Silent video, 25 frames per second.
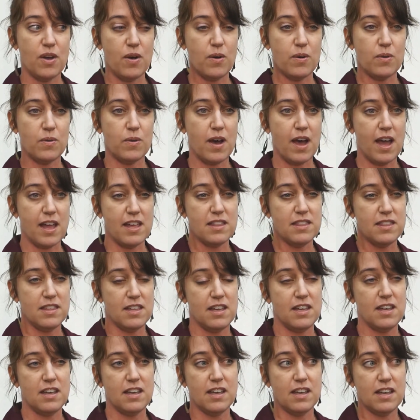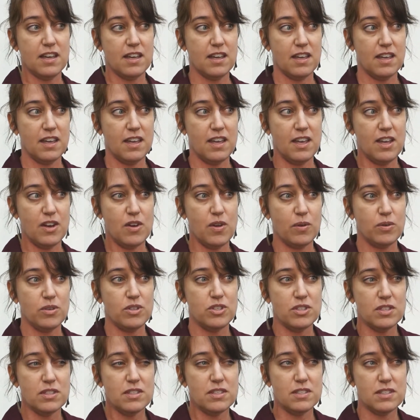So I think,
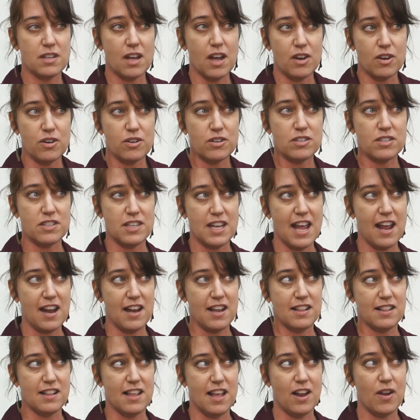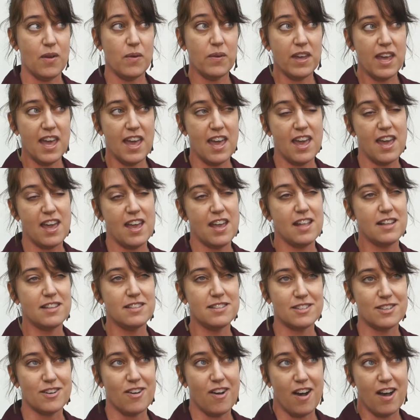just understanding that, okay,
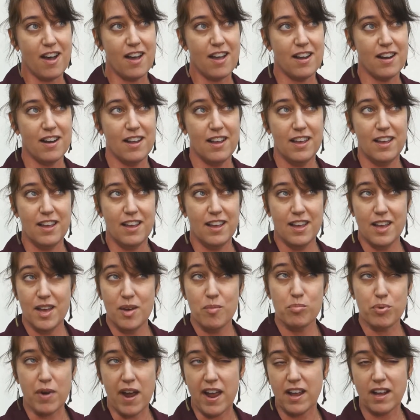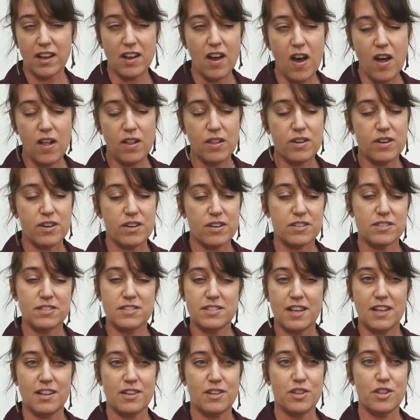it's not bright colors
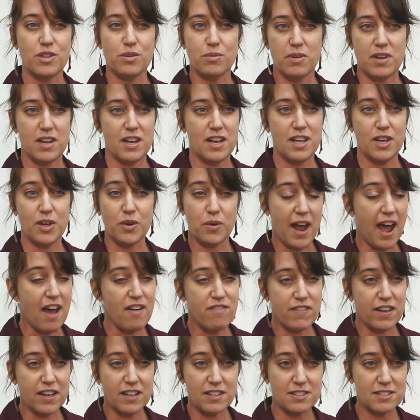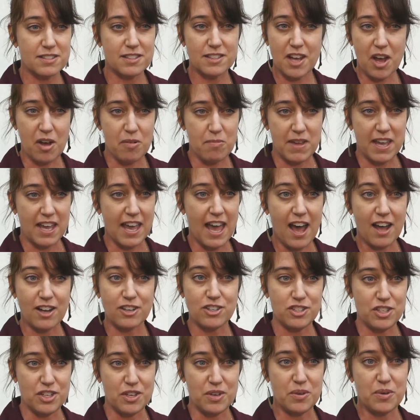and 3D graphics coming
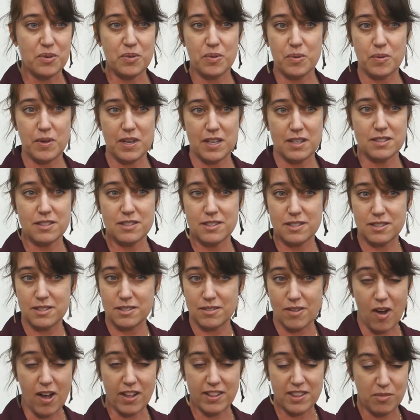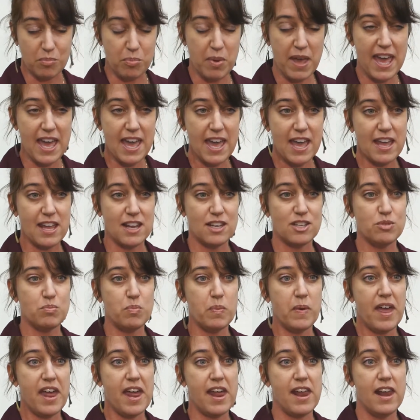at you, it's on the page,
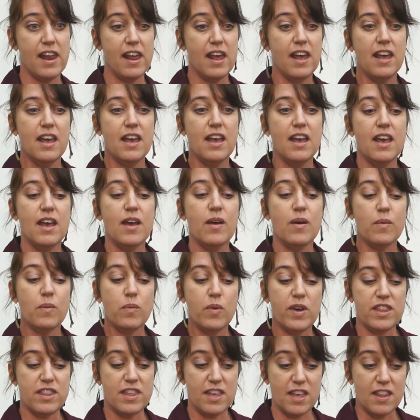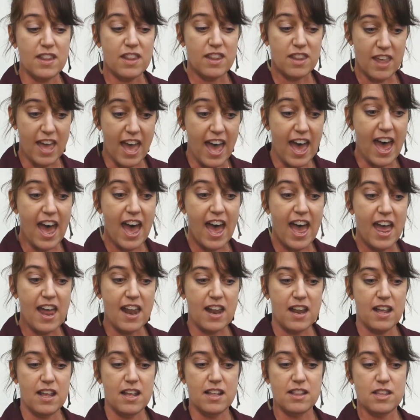but within that,
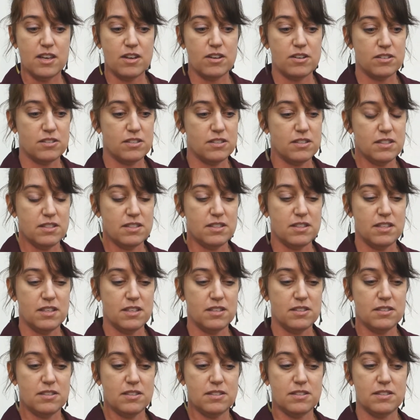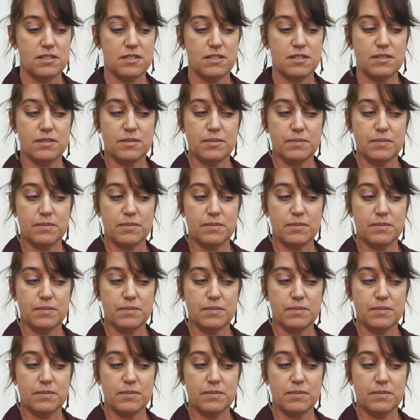there's this